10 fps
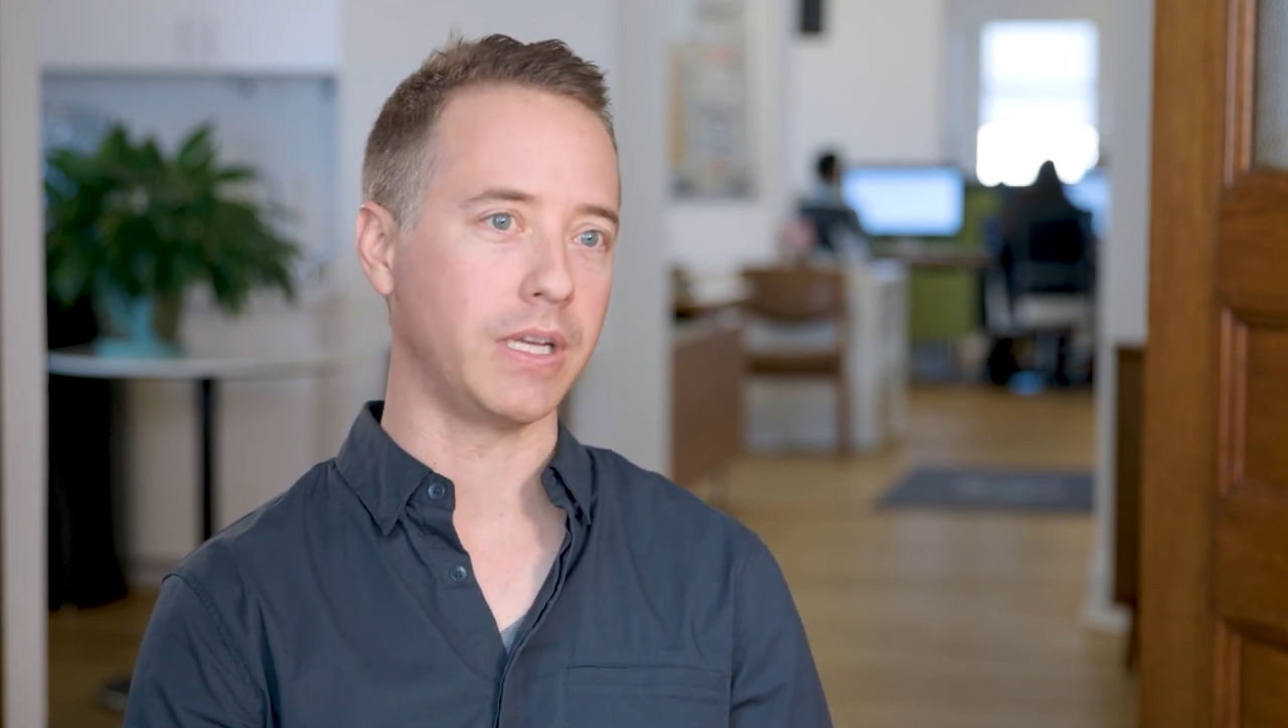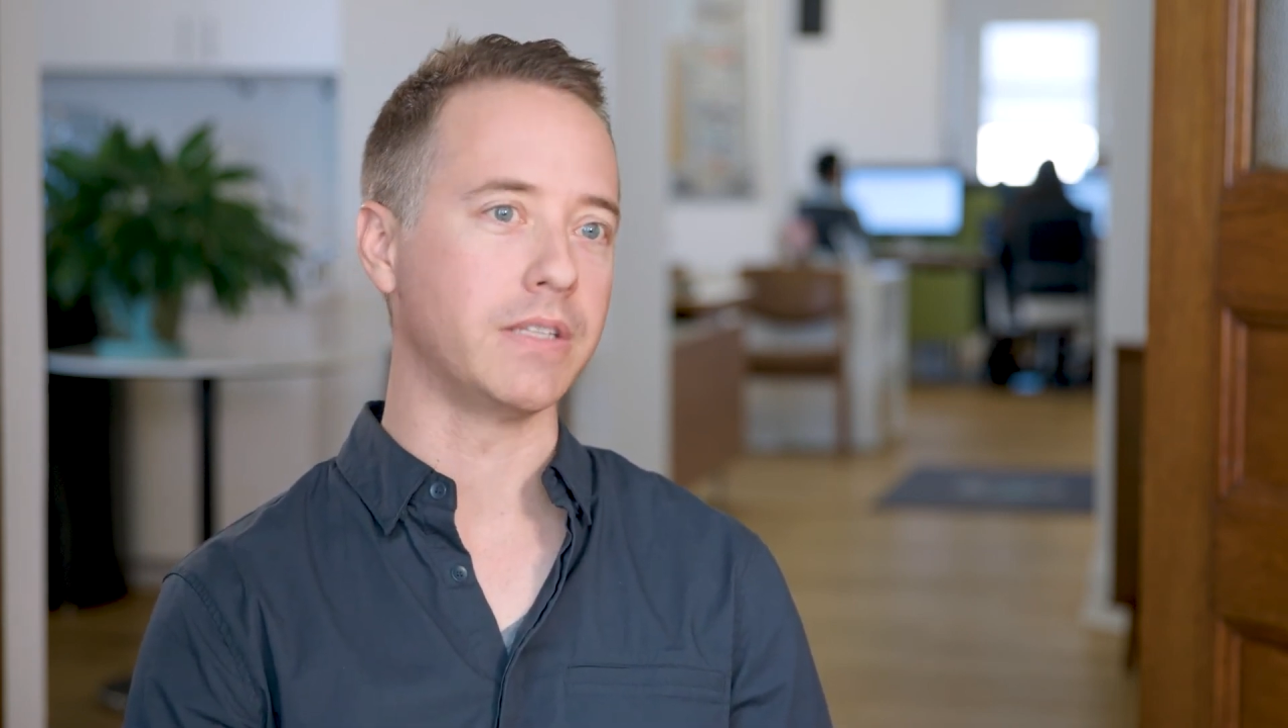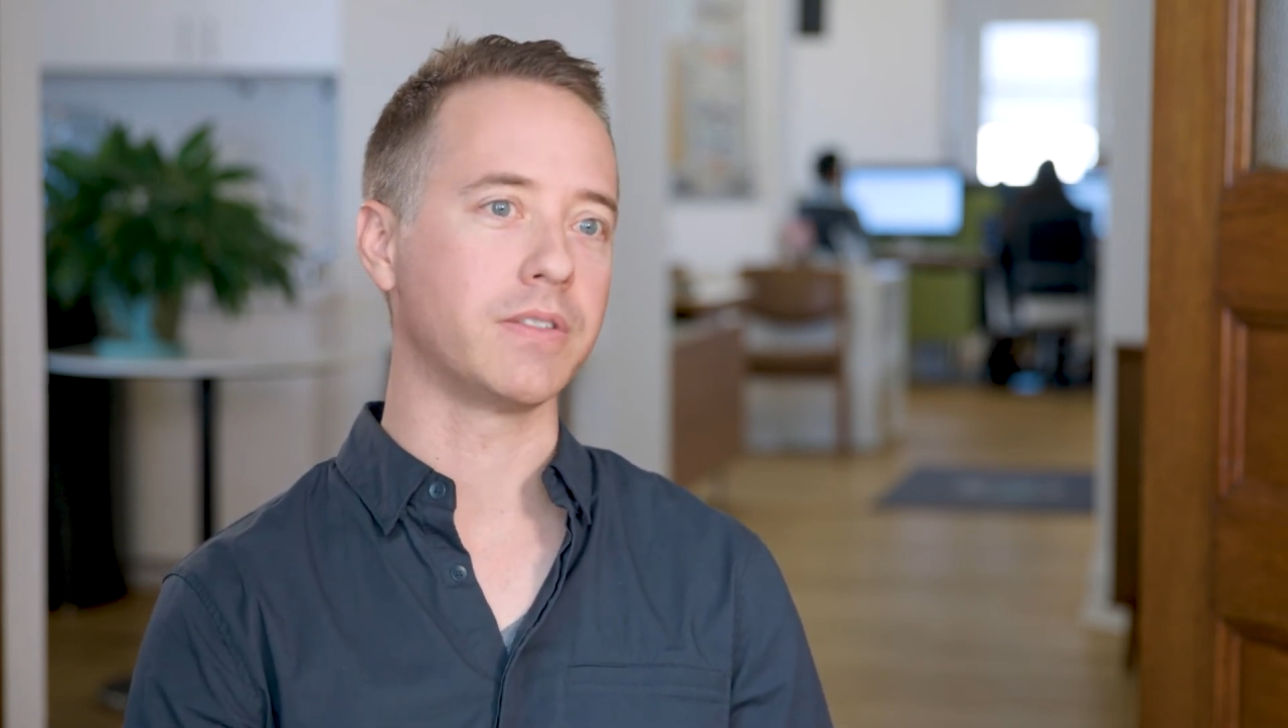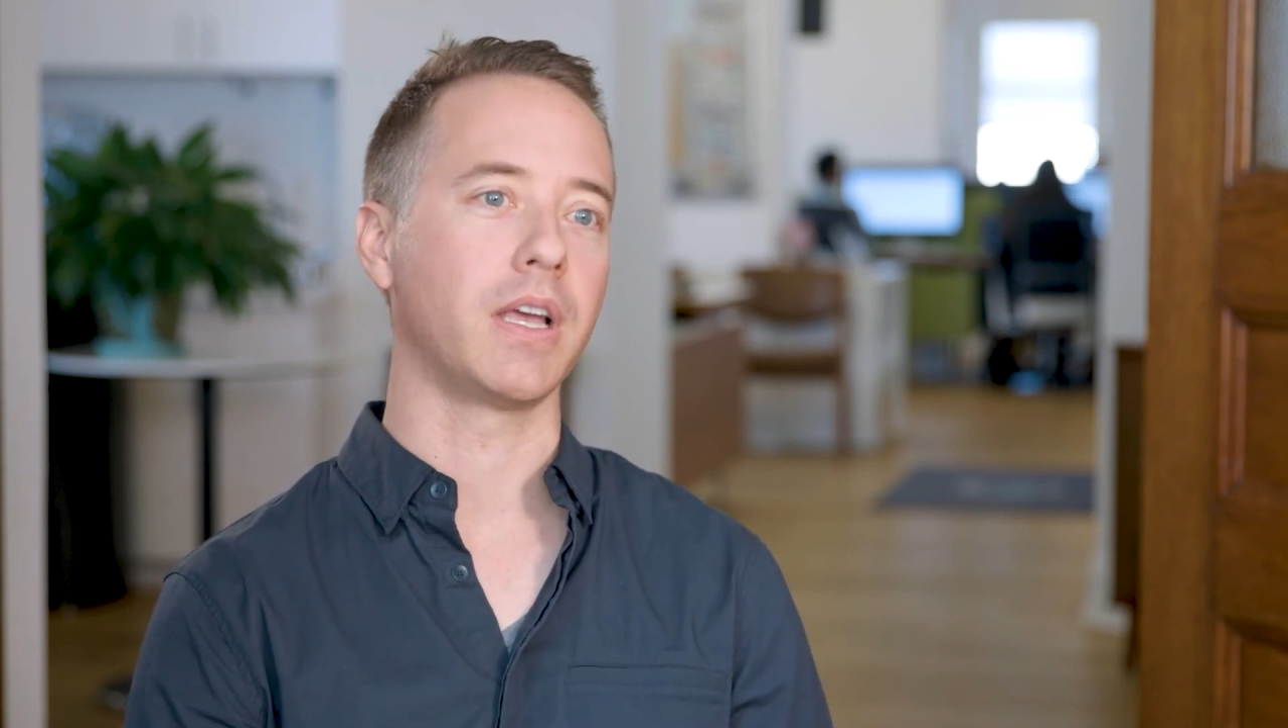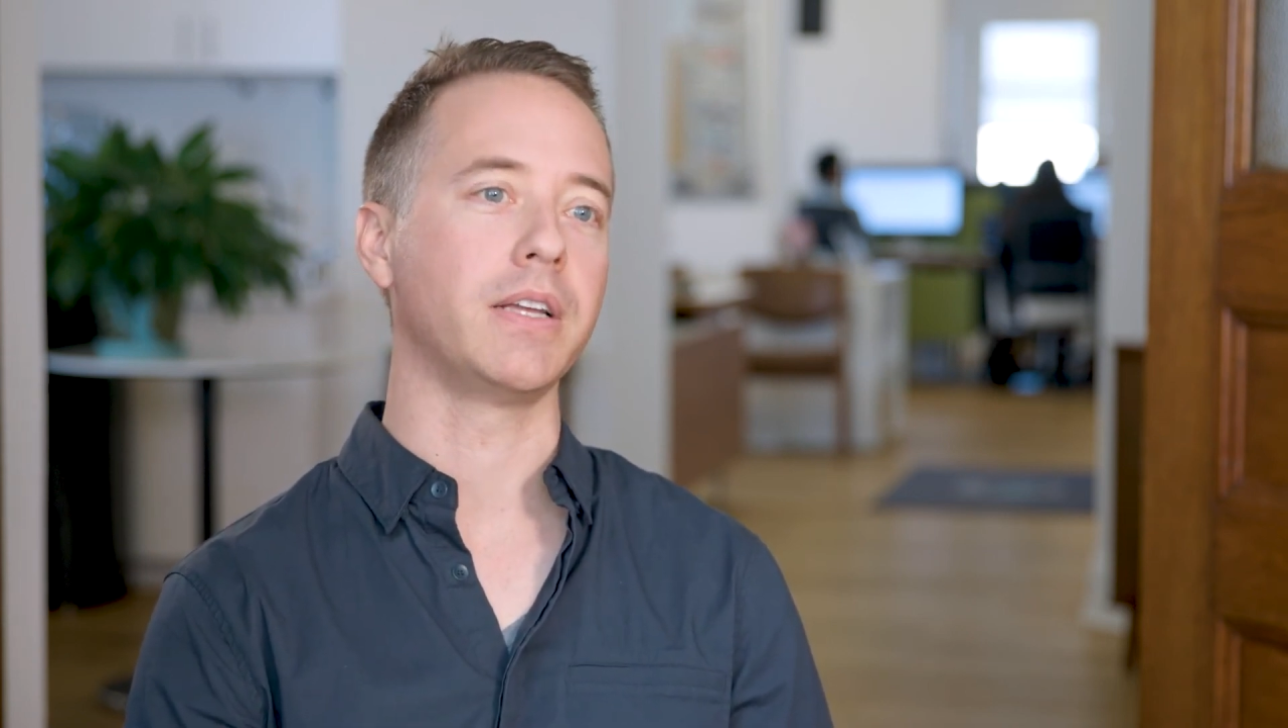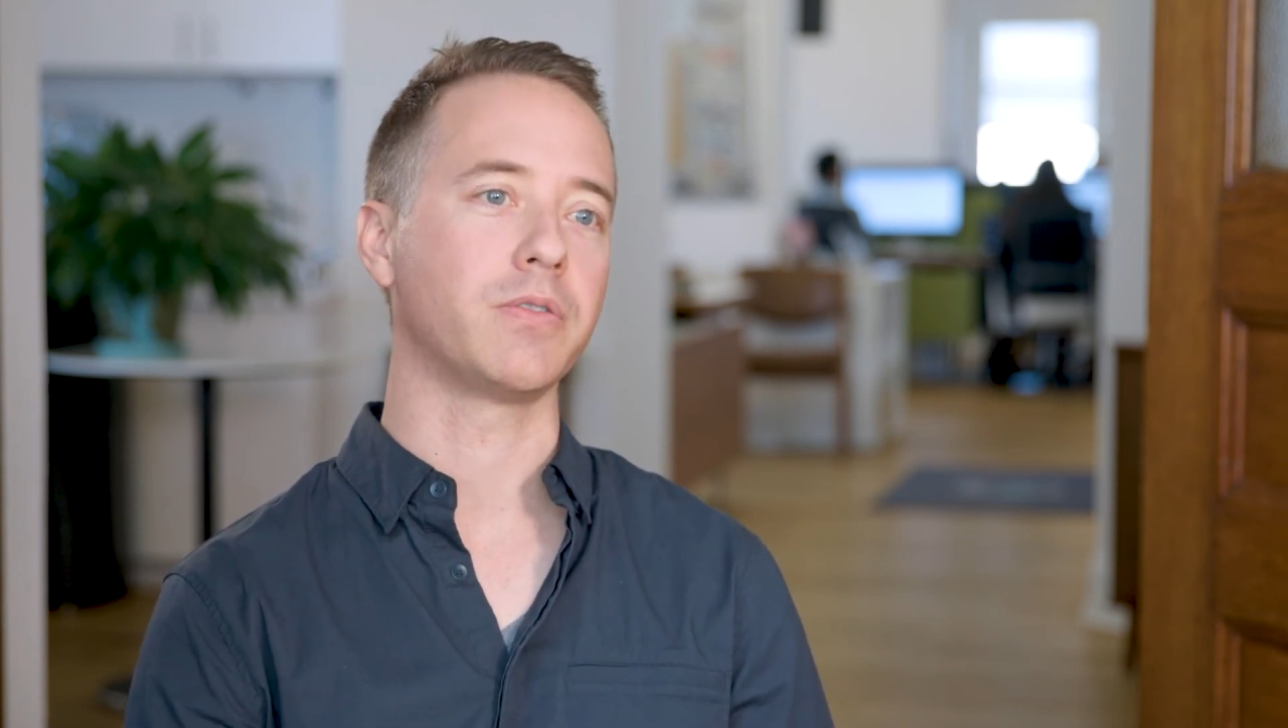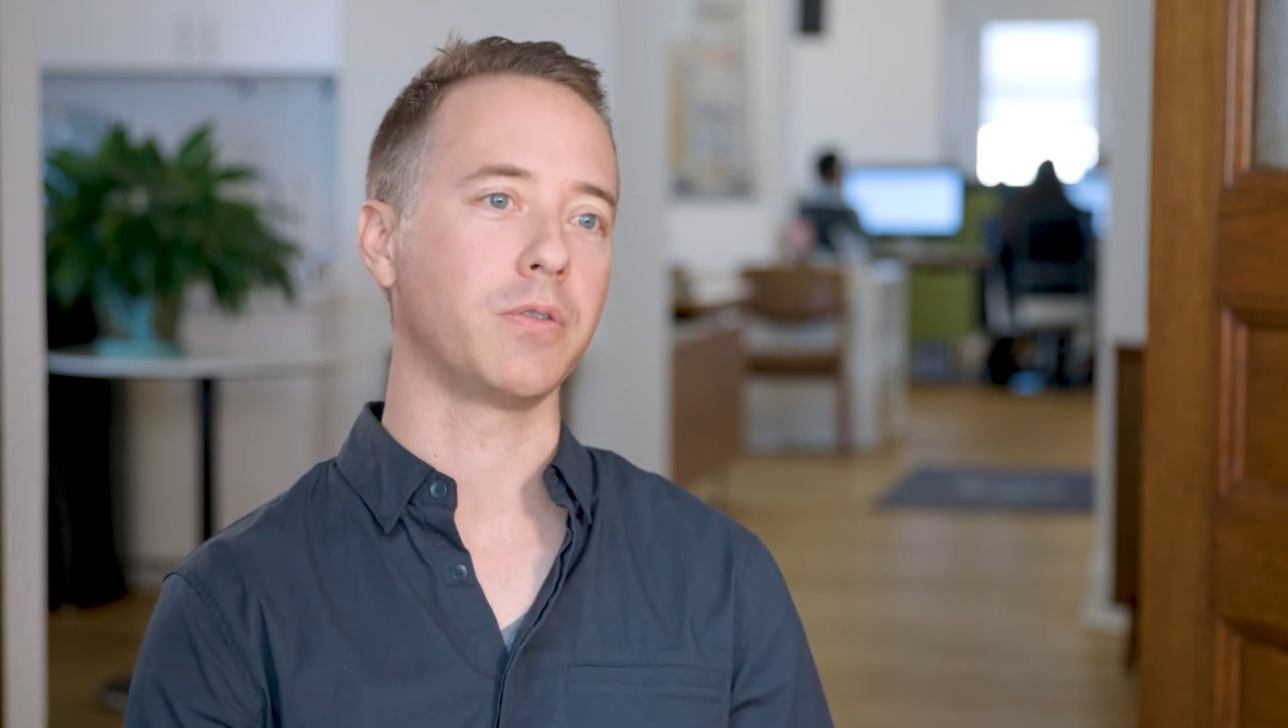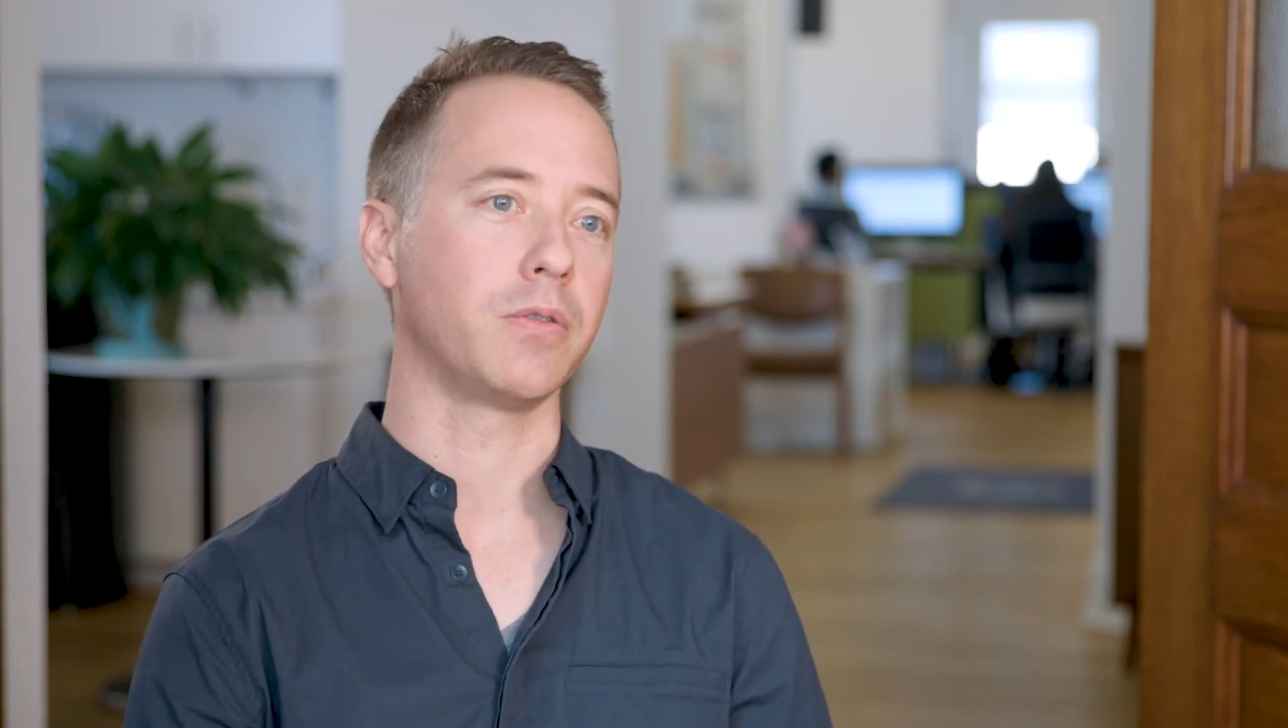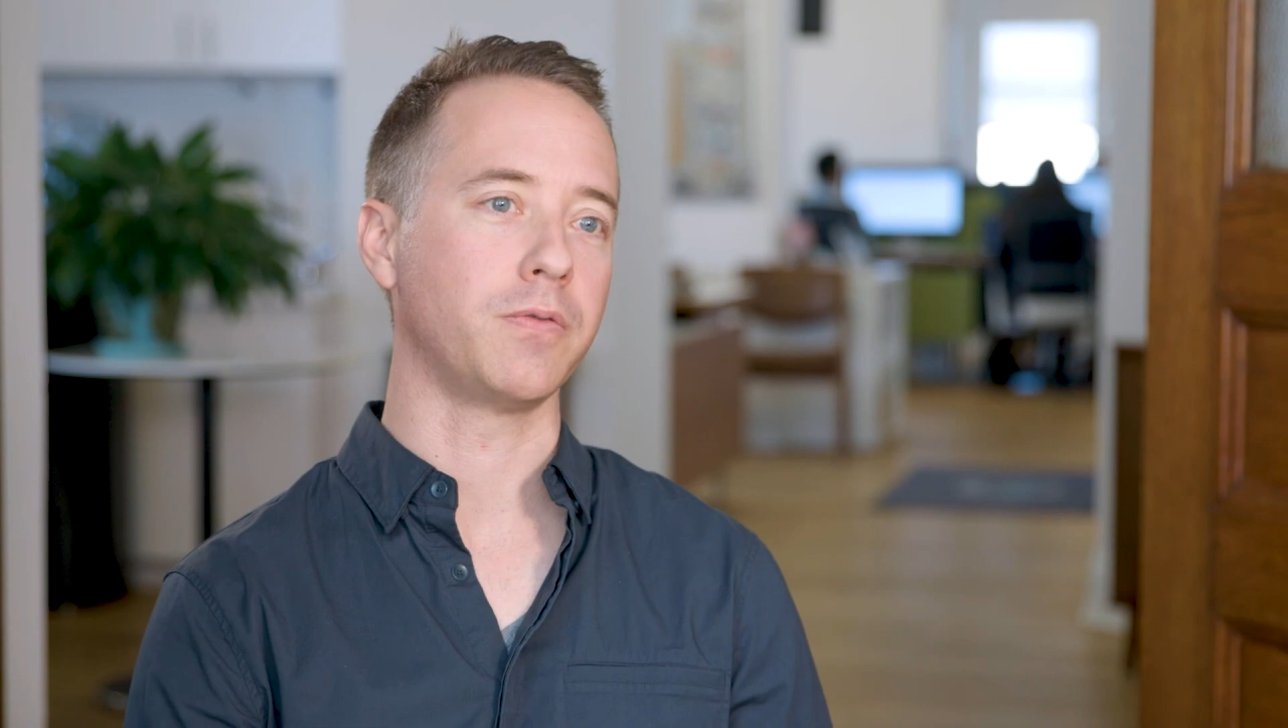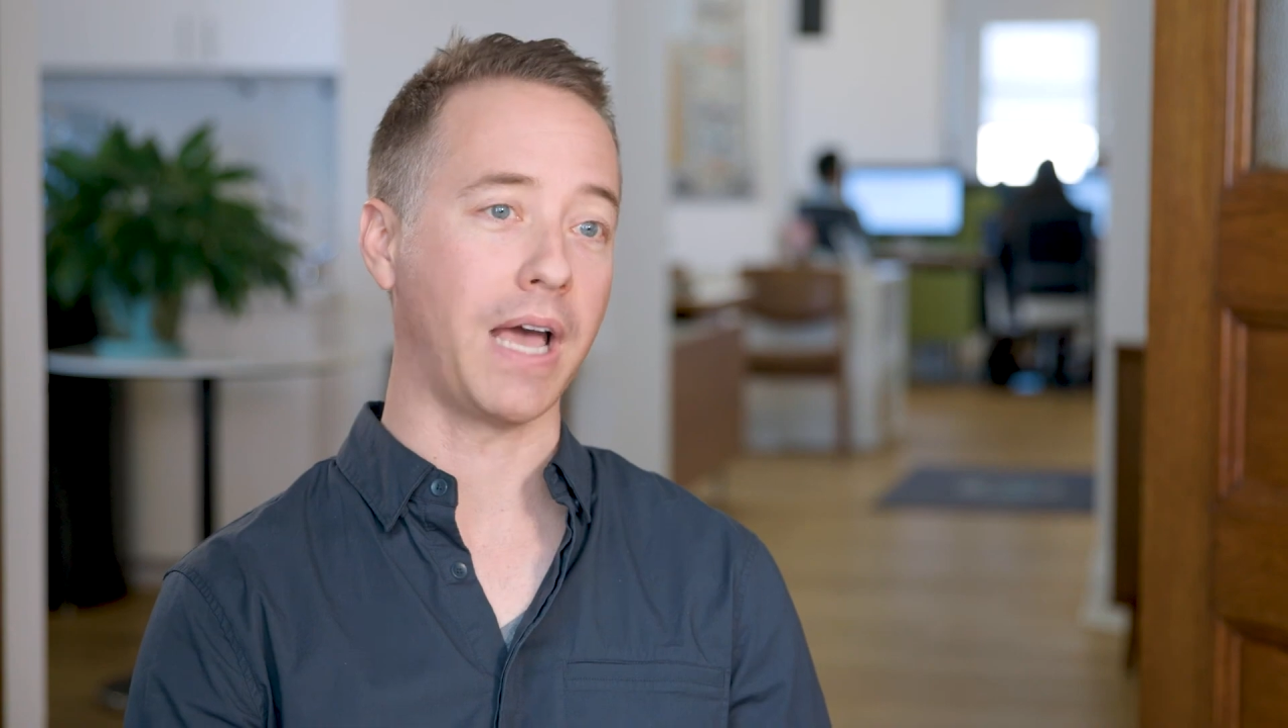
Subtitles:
insights or